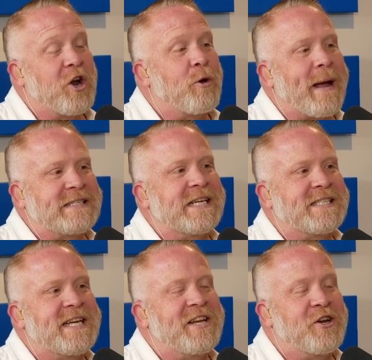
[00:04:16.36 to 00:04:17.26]
we're going to go back
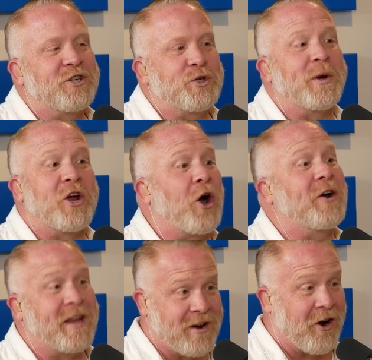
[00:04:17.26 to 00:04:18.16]
16 years to a
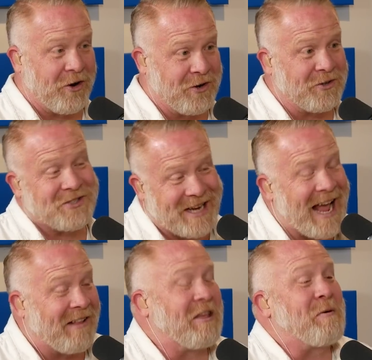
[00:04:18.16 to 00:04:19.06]
Guardian article. So
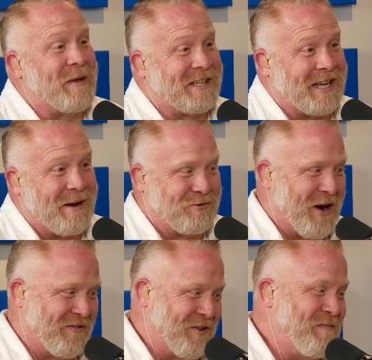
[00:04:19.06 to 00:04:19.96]
yeah, a little bit of time
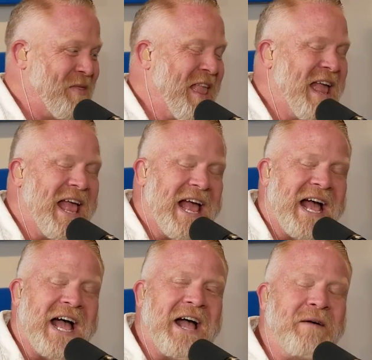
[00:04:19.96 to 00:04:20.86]

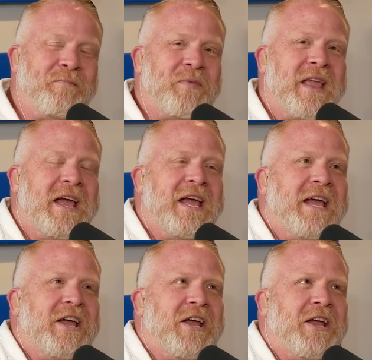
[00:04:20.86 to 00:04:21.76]
travel.
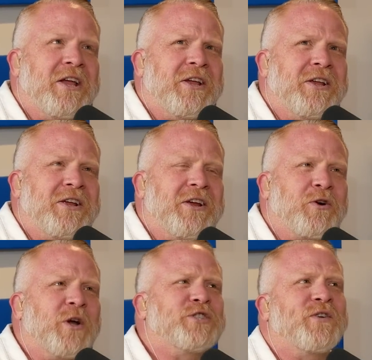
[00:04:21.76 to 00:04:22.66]

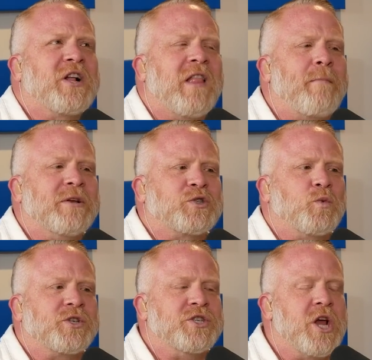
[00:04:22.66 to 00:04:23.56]
Christopher Columbus
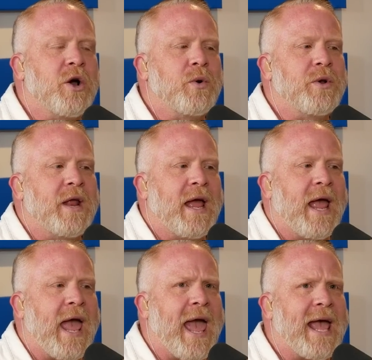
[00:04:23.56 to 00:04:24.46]
was known
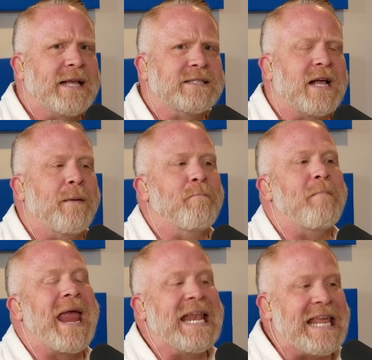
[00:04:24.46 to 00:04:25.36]
as a
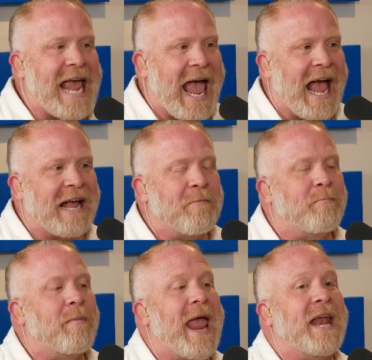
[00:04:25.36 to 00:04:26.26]
maniac
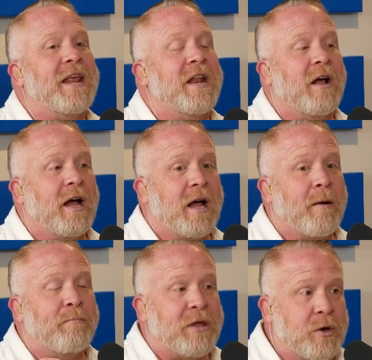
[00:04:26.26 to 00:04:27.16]
and an
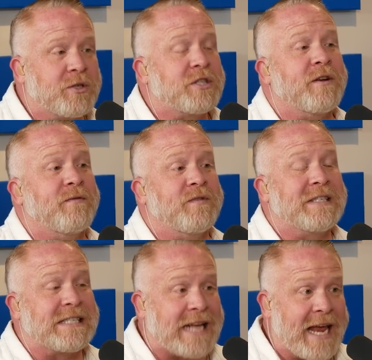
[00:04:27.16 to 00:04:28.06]
abusive
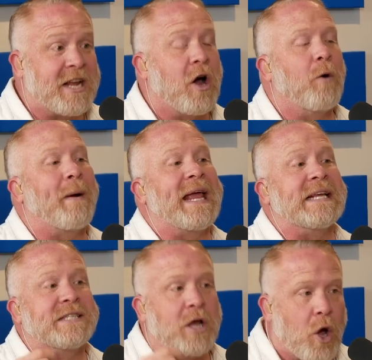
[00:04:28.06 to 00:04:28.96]
psycho by
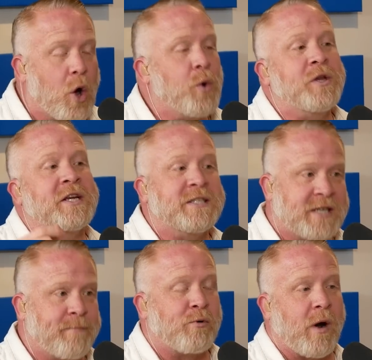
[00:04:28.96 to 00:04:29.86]
his own
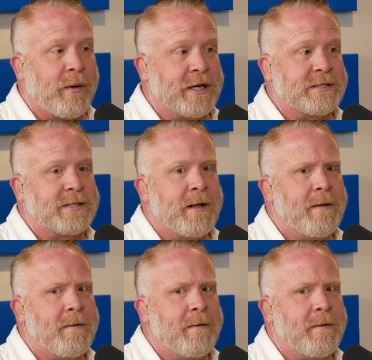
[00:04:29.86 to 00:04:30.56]
contemporaries.